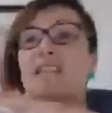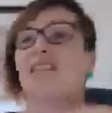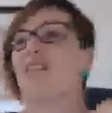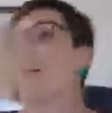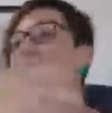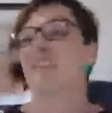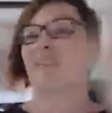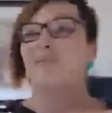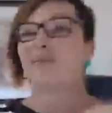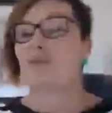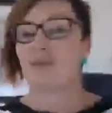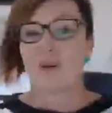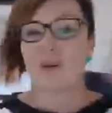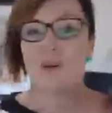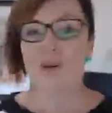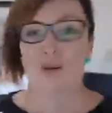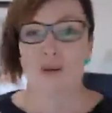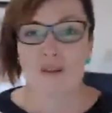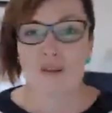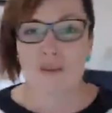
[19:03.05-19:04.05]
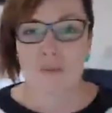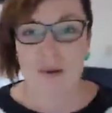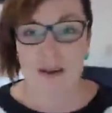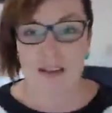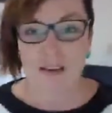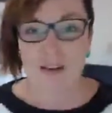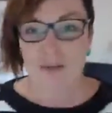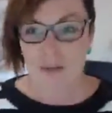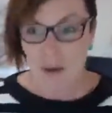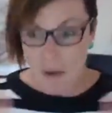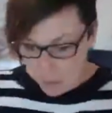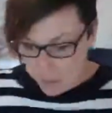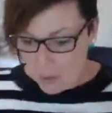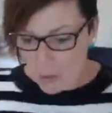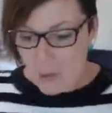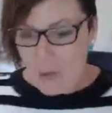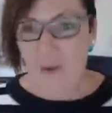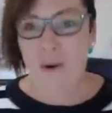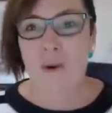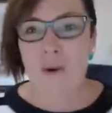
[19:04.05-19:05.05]
kind of throw it all over myself and go,
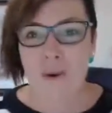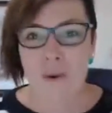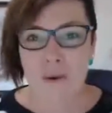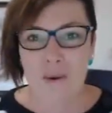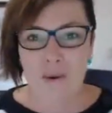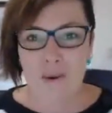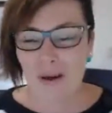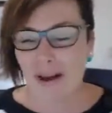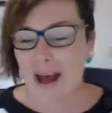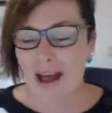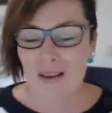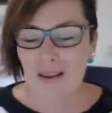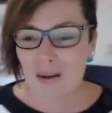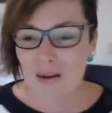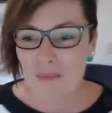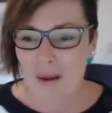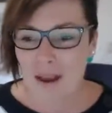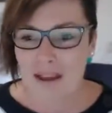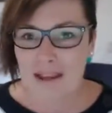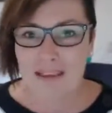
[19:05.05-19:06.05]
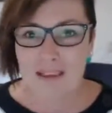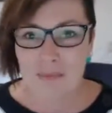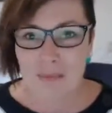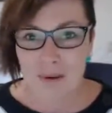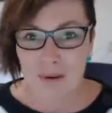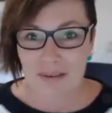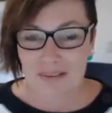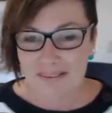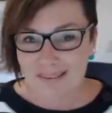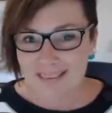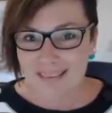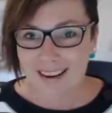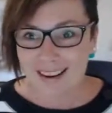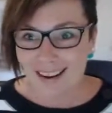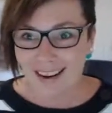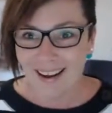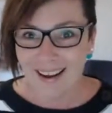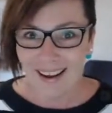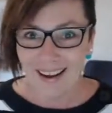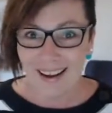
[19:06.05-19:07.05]
woohoo! I look a mess, but
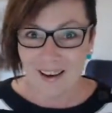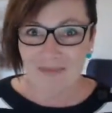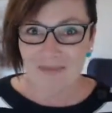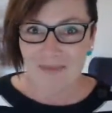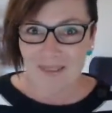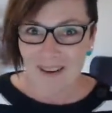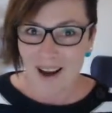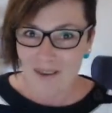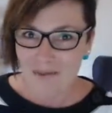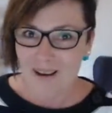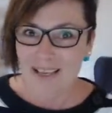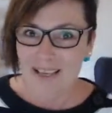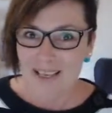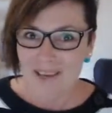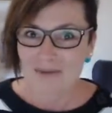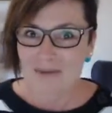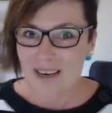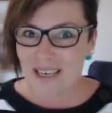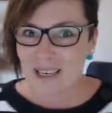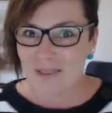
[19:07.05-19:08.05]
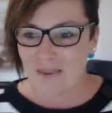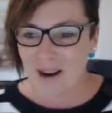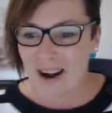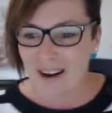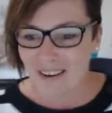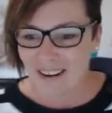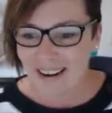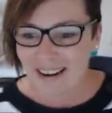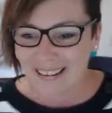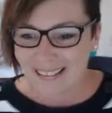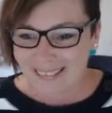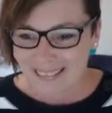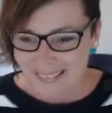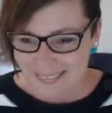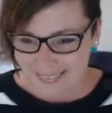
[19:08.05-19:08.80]
I'm winter wearing.